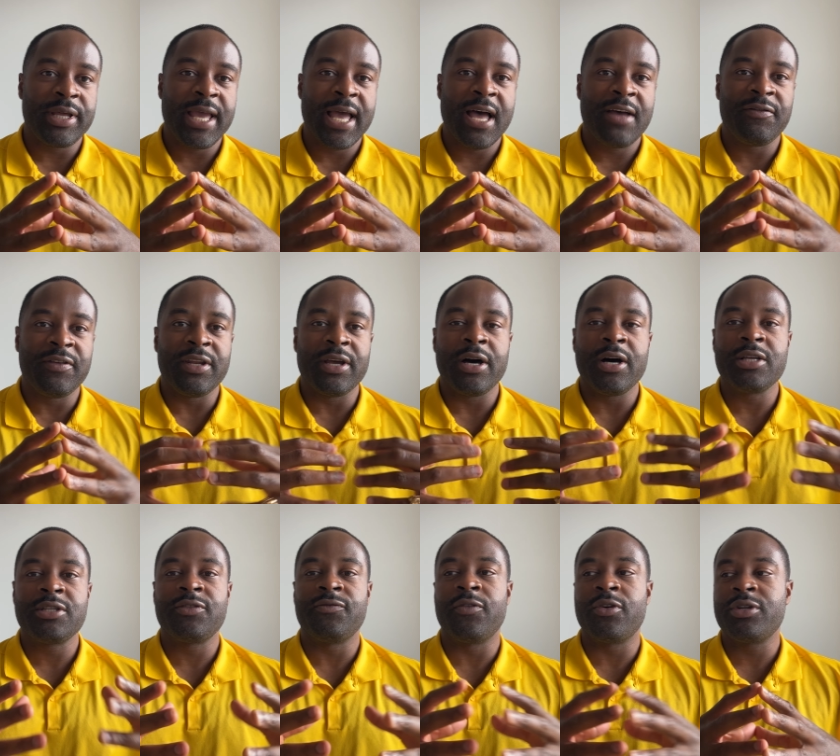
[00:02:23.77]
have an
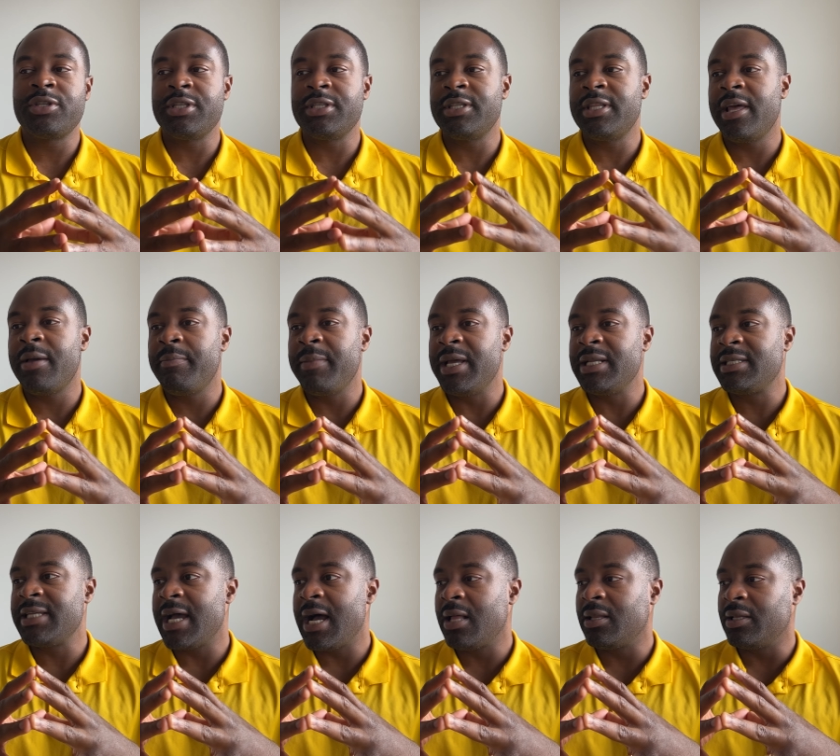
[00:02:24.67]
us versus them
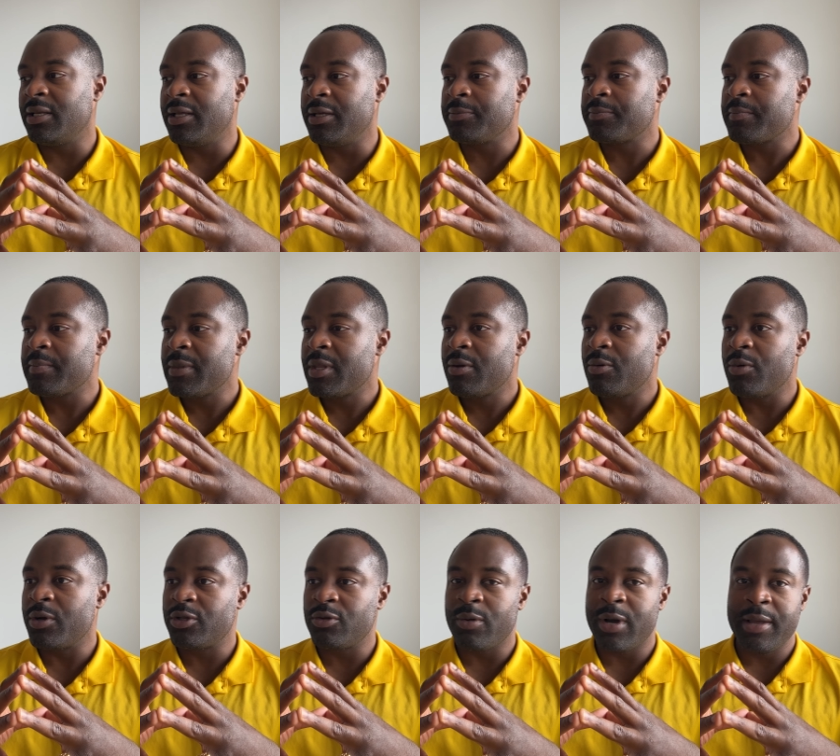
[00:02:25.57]
mentality.
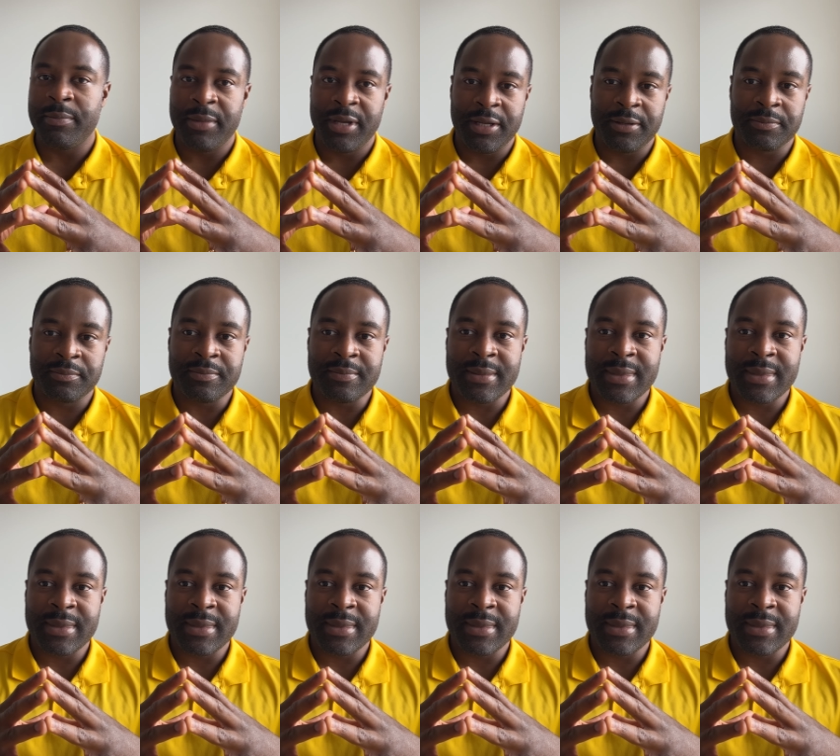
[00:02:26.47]
What do I mean?